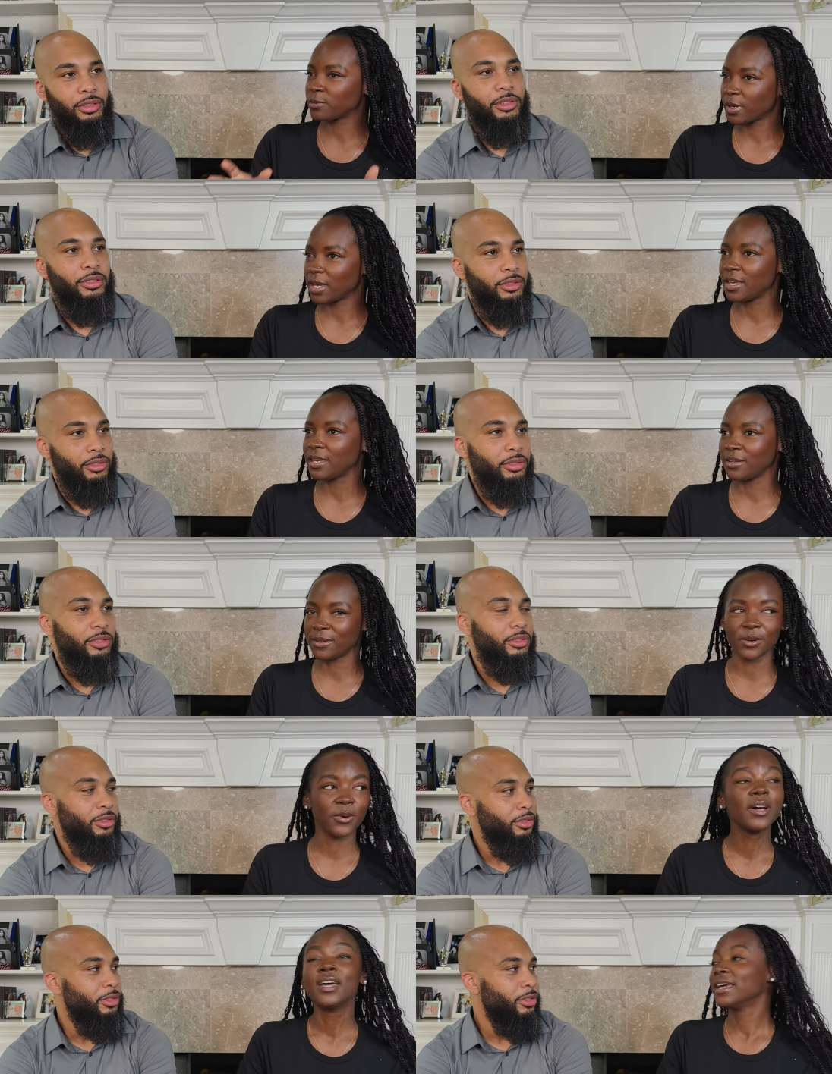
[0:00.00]
Speaker 1: away, you know,
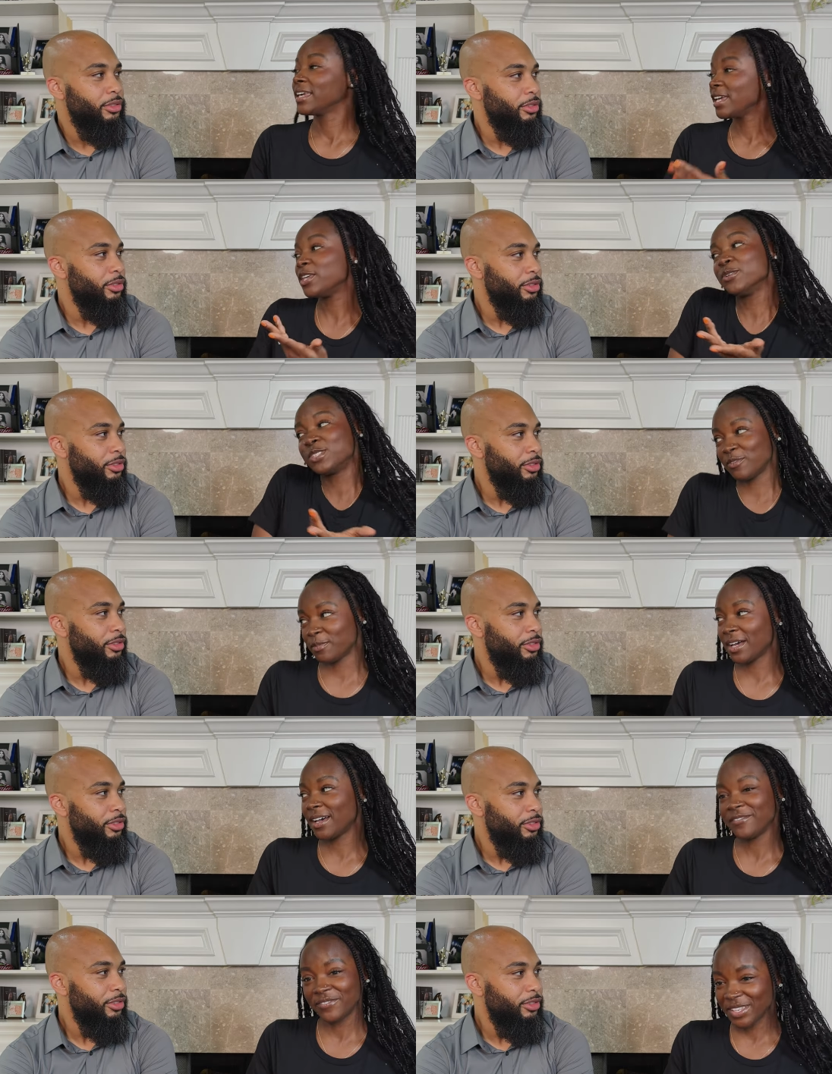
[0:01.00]
get use of
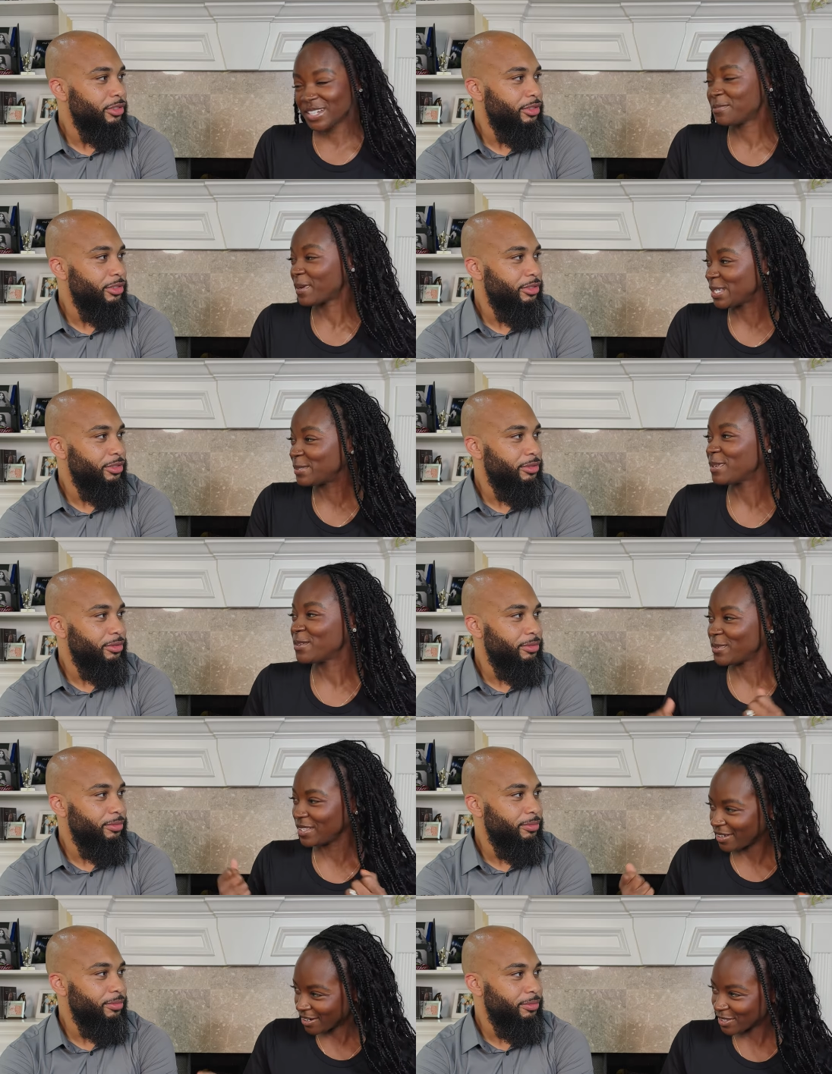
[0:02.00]
my unfinished basement with
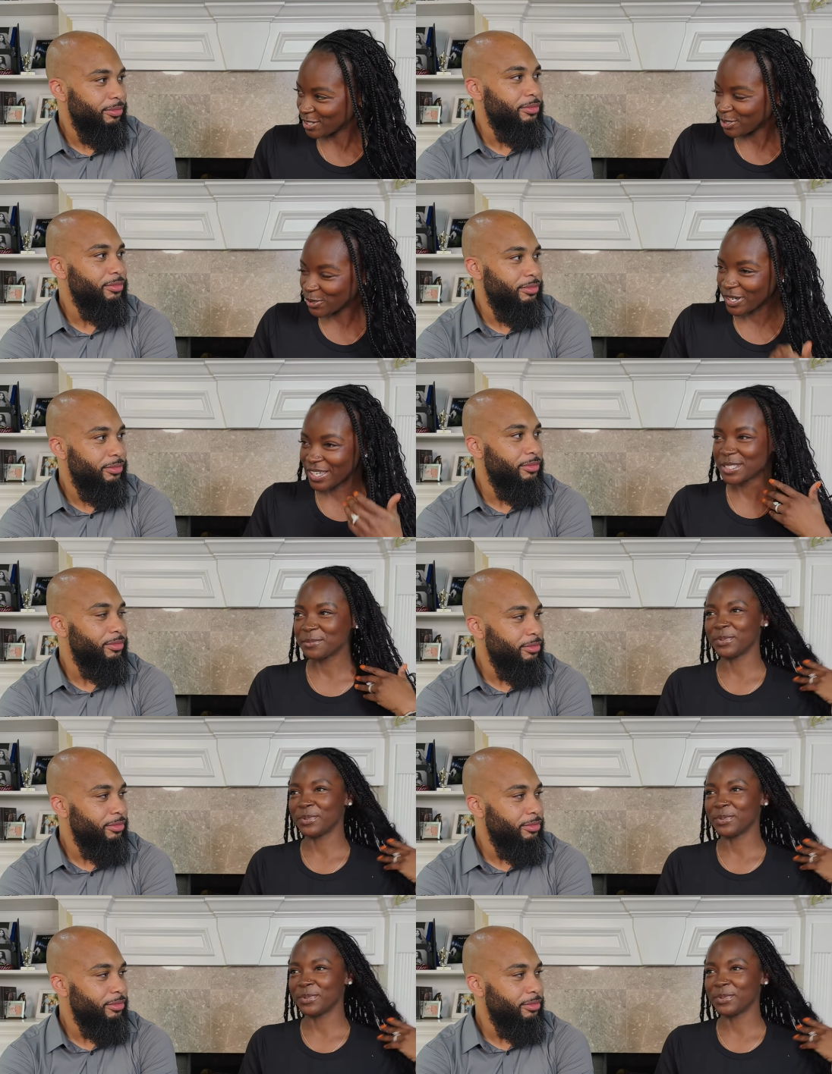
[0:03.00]
all the toys.